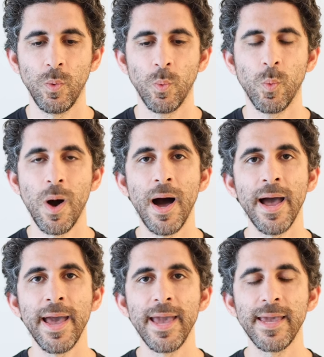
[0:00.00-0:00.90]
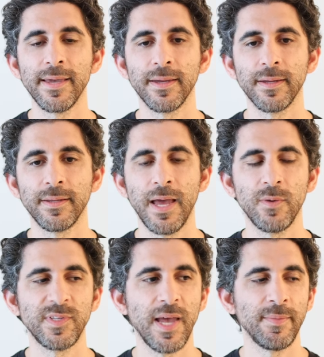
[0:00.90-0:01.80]
why now,
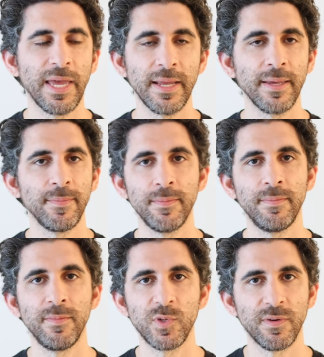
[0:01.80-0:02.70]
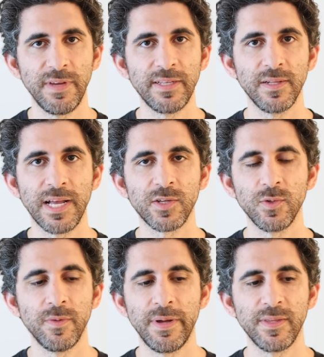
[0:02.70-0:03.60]
see, I'm getting mm, sort of
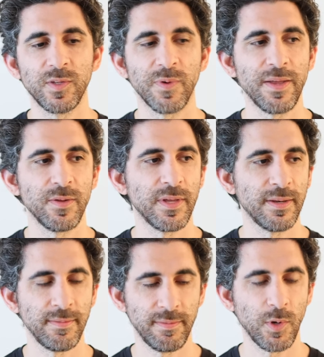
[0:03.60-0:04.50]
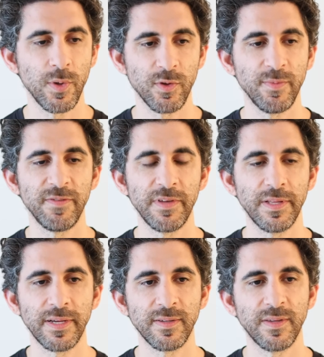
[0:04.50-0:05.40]
intellectual about this rather than going through my
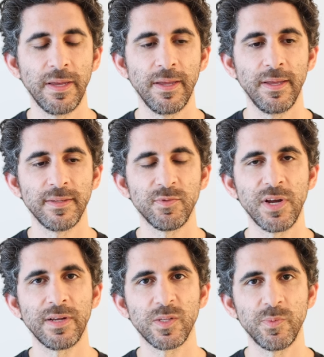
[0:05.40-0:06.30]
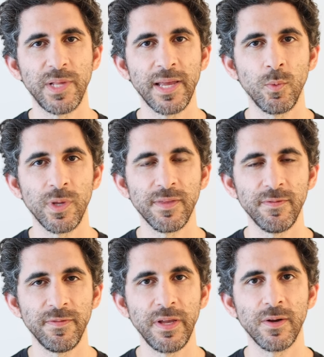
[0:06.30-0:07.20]
feelings. So I'm trying to explain what the
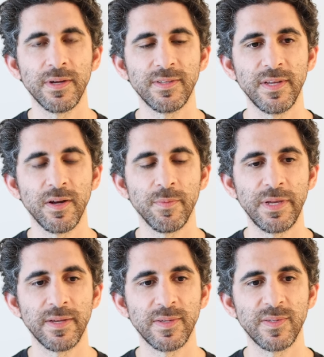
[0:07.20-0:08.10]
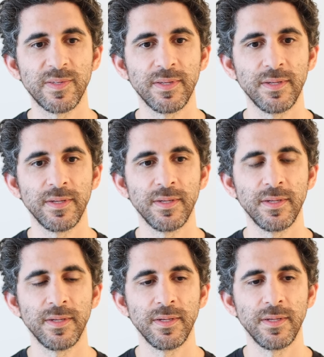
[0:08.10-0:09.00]
fear is here because
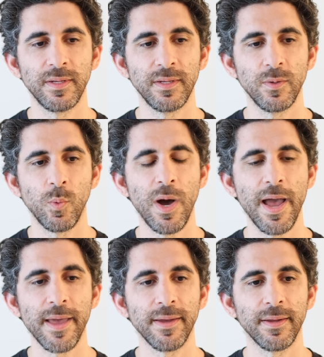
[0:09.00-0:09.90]
why?